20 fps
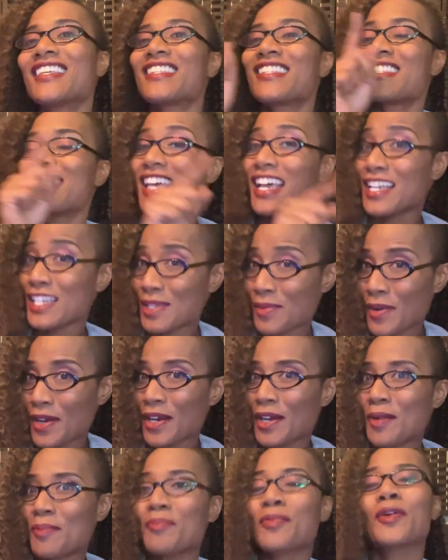Sex
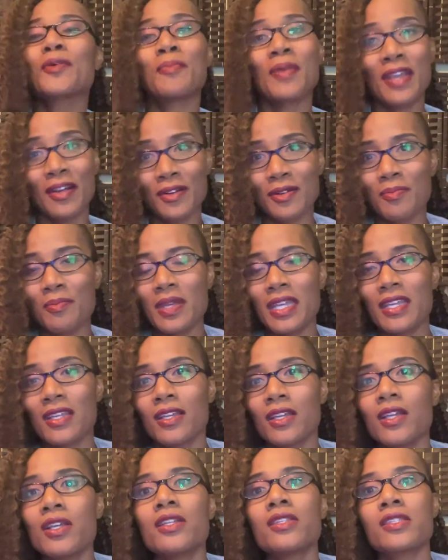work prepared
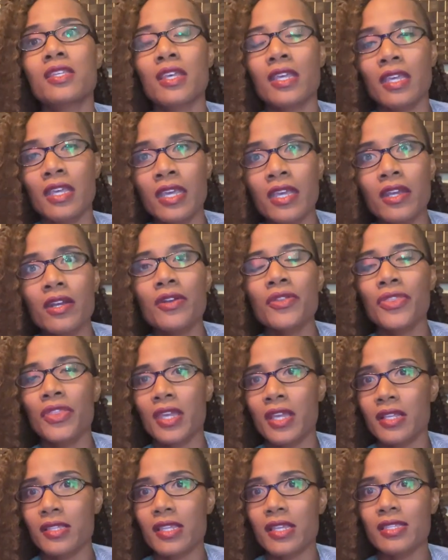me to hear
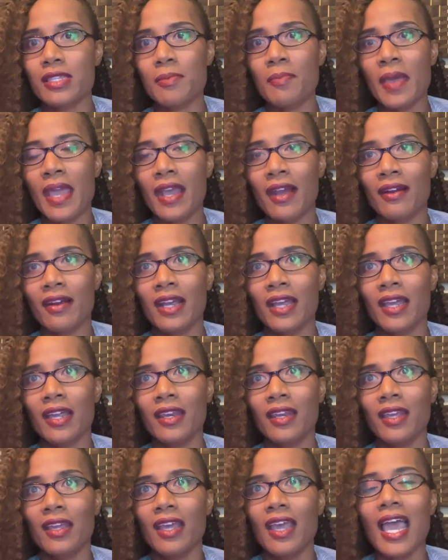things as a parent
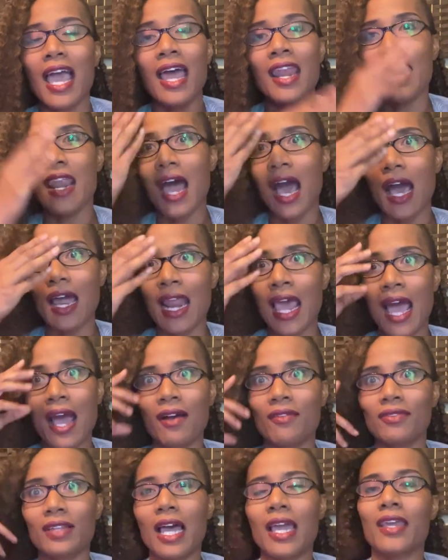and not
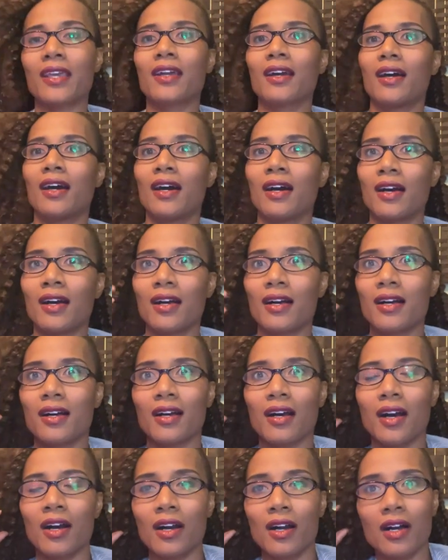have, like,
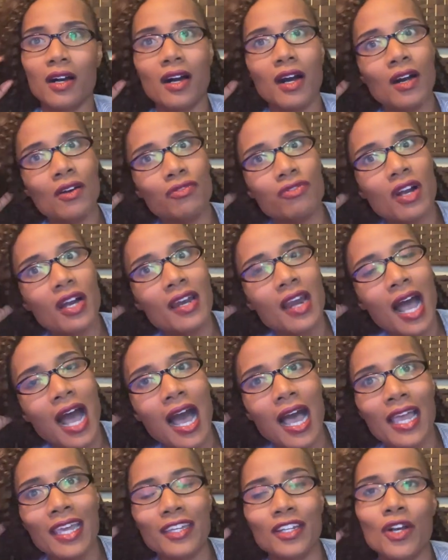a run,
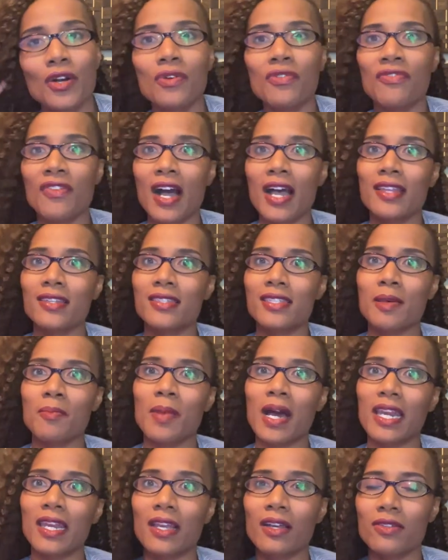hide, go find
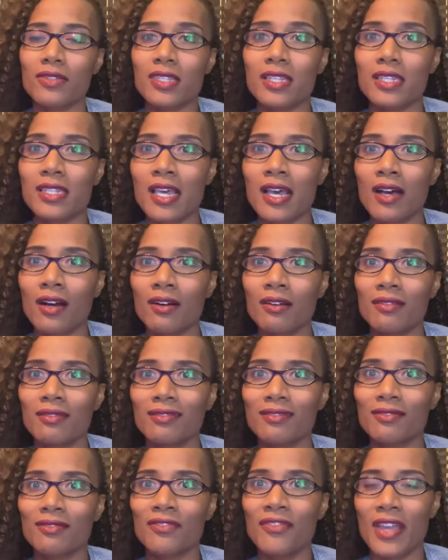somebody else to tell
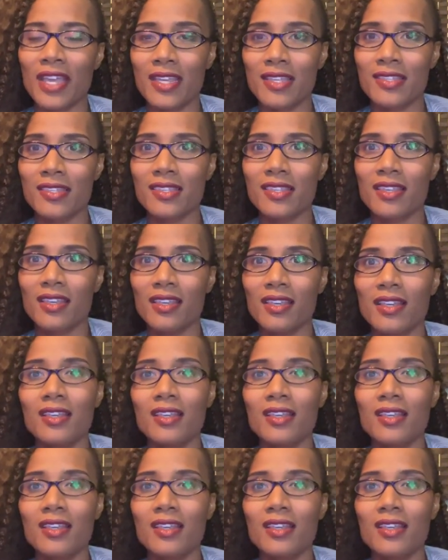face.